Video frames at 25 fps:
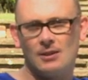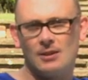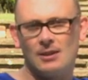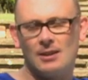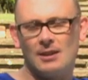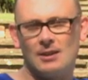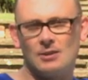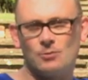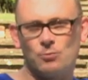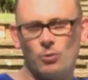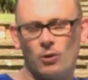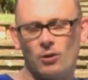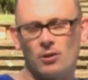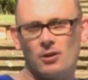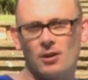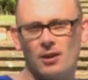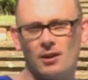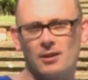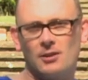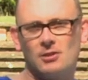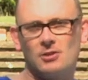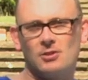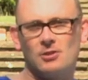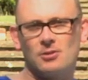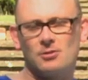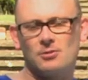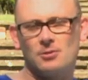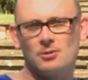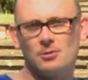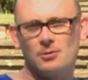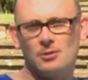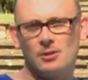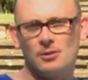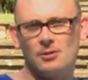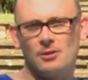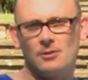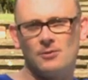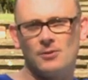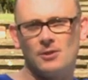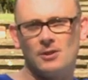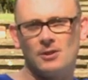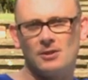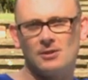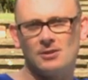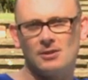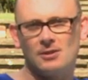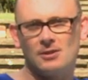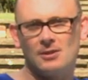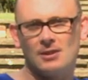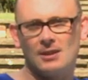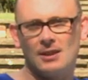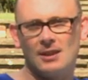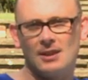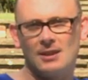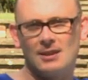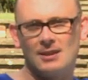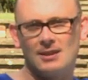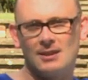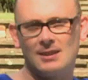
is what got us through university.